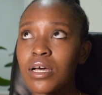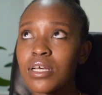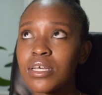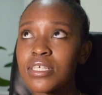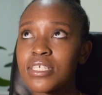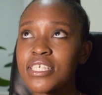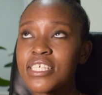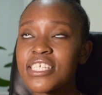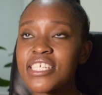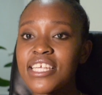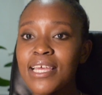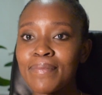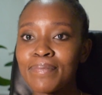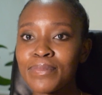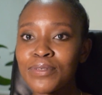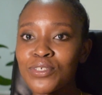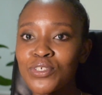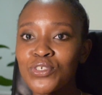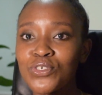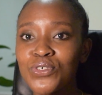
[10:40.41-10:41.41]

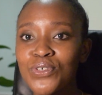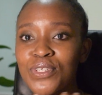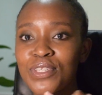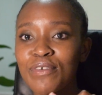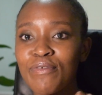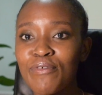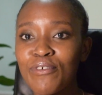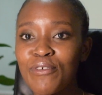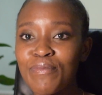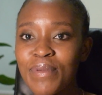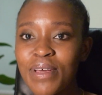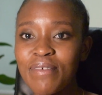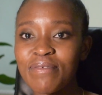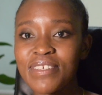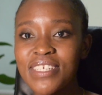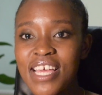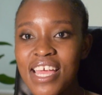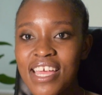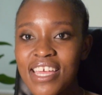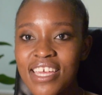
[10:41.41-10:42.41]
steps should the firm have
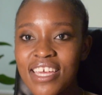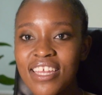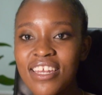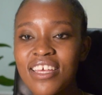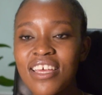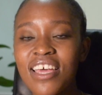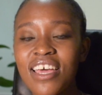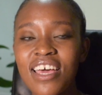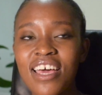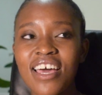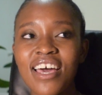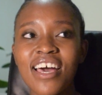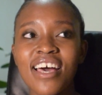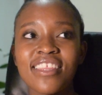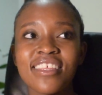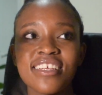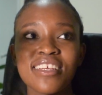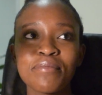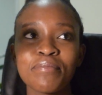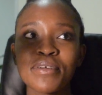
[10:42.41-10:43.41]
taken,
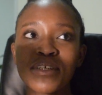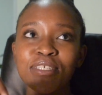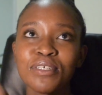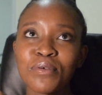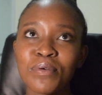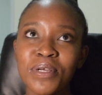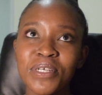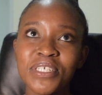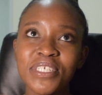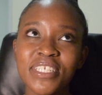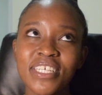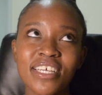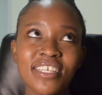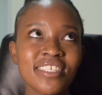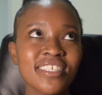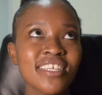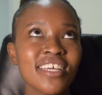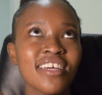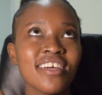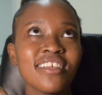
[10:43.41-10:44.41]
and then I picked a question
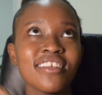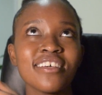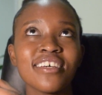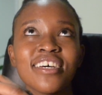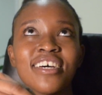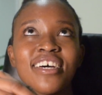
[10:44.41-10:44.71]
that said,